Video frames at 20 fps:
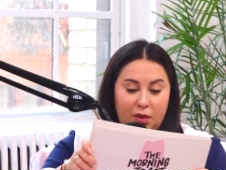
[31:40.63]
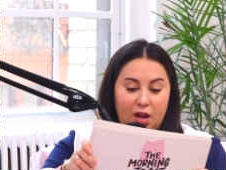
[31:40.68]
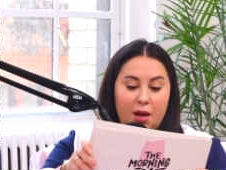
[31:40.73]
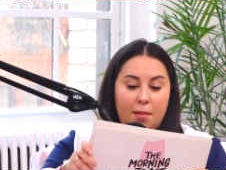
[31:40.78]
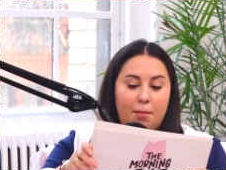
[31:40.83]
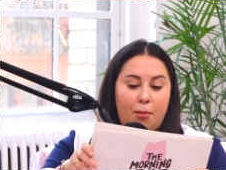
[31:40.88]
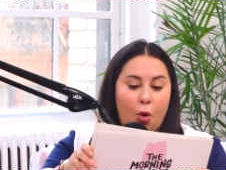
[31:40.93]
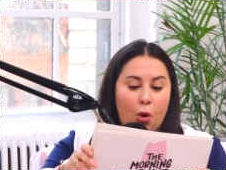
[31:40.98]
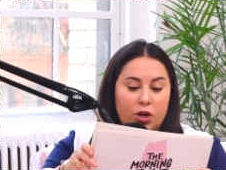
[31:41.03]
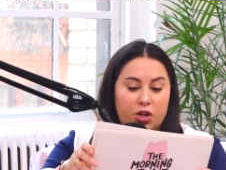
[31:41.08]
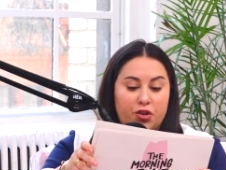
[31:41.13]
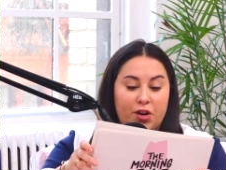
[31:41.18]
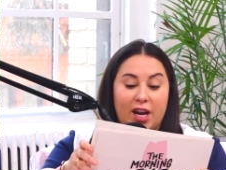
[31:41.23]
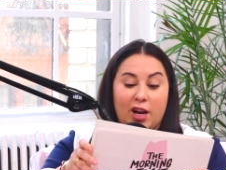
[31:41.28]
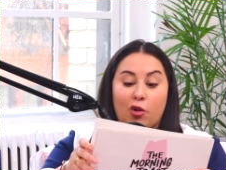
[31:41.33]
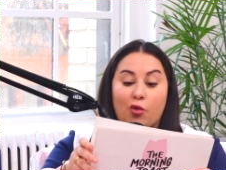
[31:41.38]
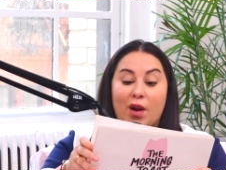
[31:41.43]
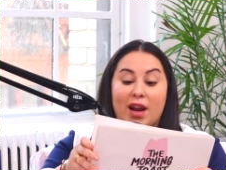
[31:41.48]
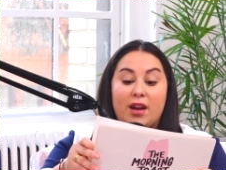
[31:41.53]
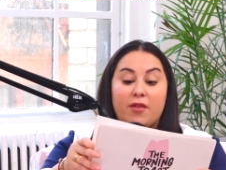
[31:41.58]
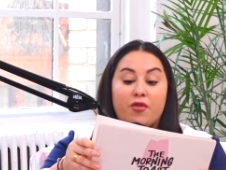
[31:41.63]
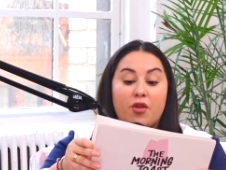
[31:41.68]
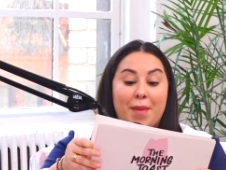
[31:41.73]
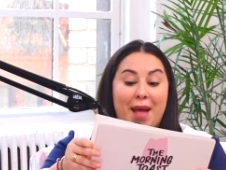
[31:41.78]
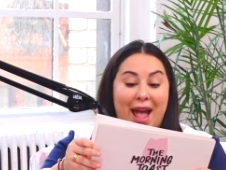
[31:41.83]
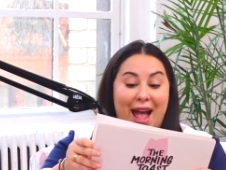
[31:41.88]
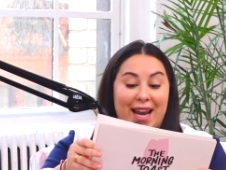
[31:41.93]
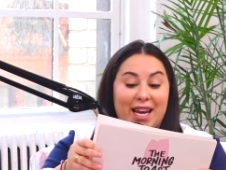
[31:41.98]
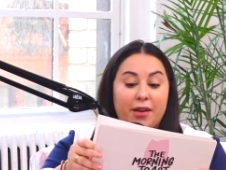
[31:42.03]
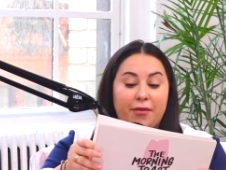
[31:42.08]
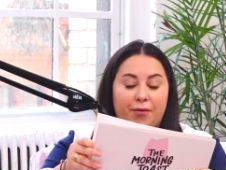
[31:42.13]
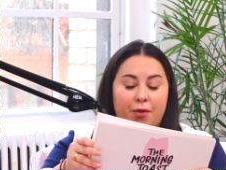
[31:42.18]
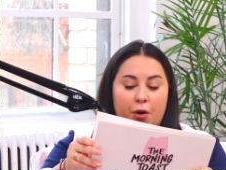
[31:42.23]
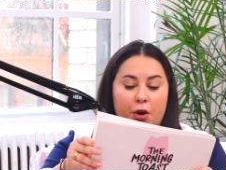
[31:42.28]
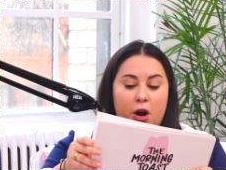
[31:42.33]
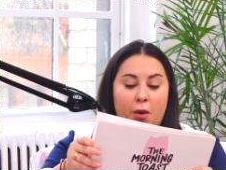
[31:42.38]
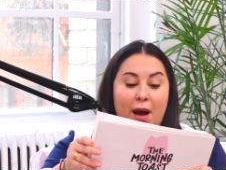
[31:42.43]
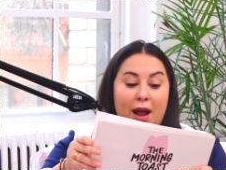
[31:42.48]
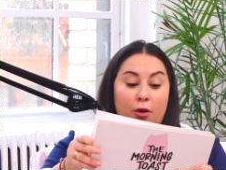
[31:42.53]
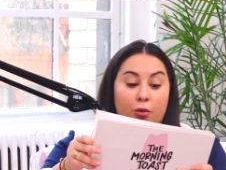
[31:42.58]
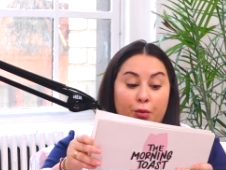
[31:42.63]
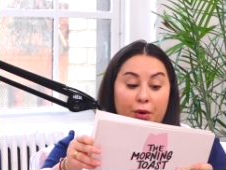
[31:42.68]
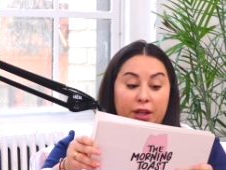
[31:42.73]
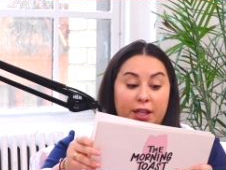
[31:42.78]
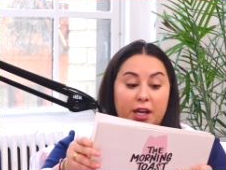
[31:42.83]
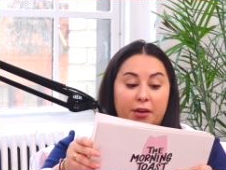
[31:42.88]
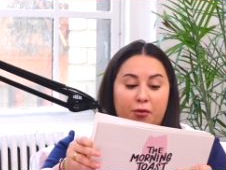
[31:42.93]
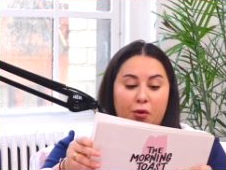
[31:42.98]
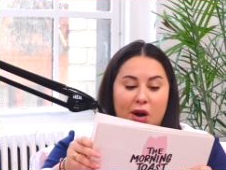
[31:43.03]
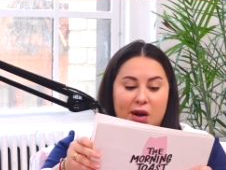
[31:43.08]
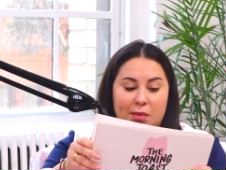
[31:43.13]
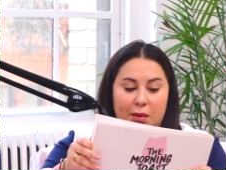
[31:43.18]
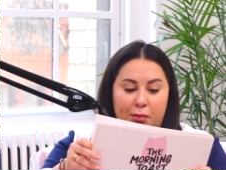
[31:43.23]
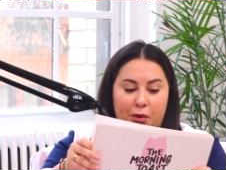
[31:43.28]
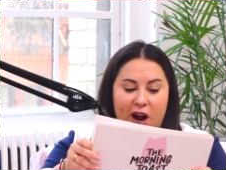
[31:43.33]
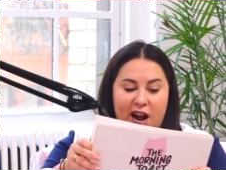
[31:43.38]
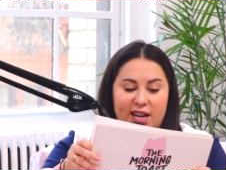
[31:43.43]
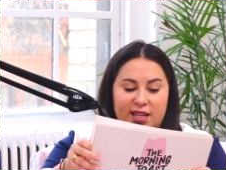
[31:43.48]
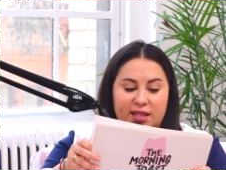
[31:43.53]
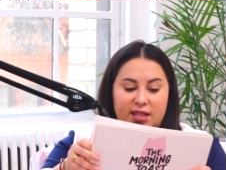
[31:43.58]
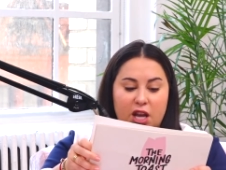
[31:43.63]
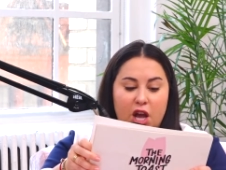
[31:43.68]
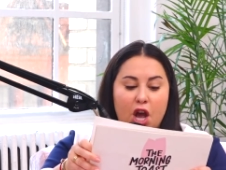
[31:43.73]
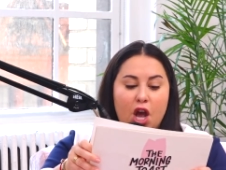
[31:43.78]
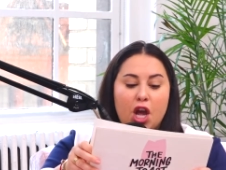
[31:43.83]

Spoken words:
portrait created from any photo at a really affordable price.